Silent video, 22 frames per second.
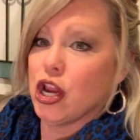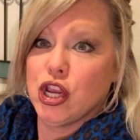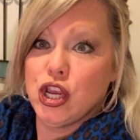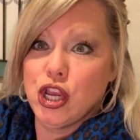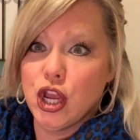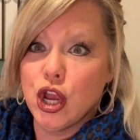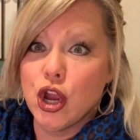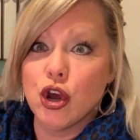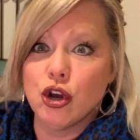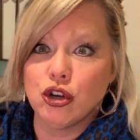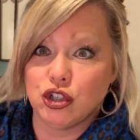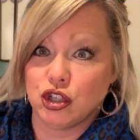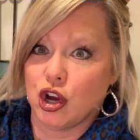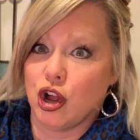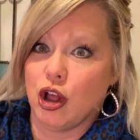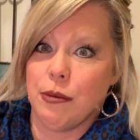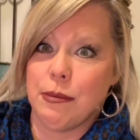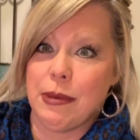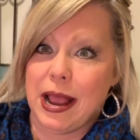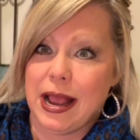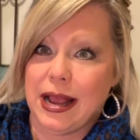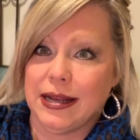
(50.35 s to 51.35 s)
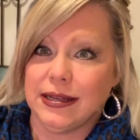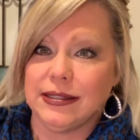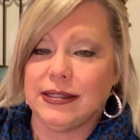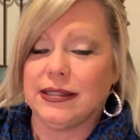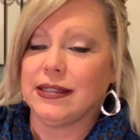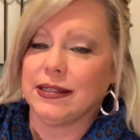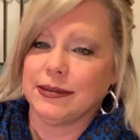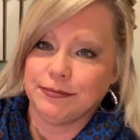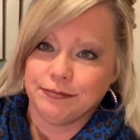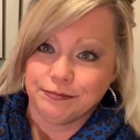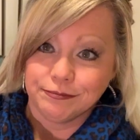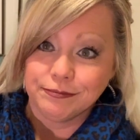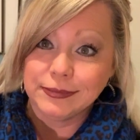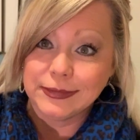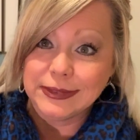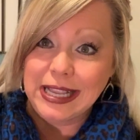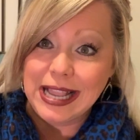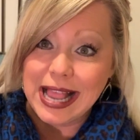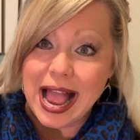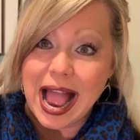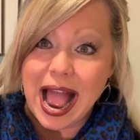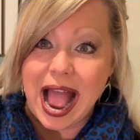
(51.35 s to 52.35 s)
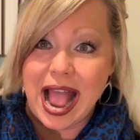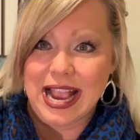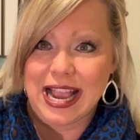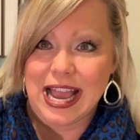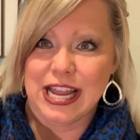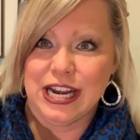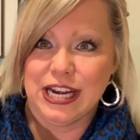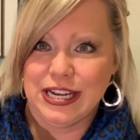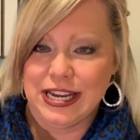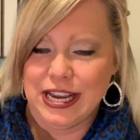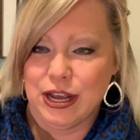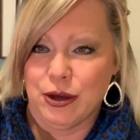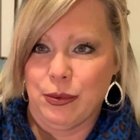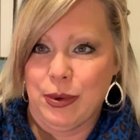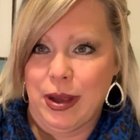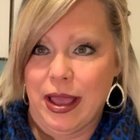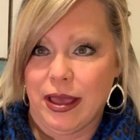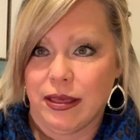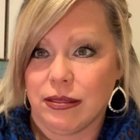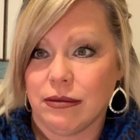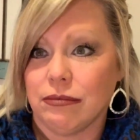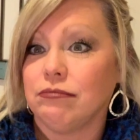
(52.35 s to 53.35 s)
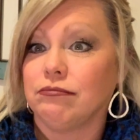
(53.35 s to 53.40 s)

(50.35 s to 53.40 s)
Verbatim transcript: huge old mess I got to deal with.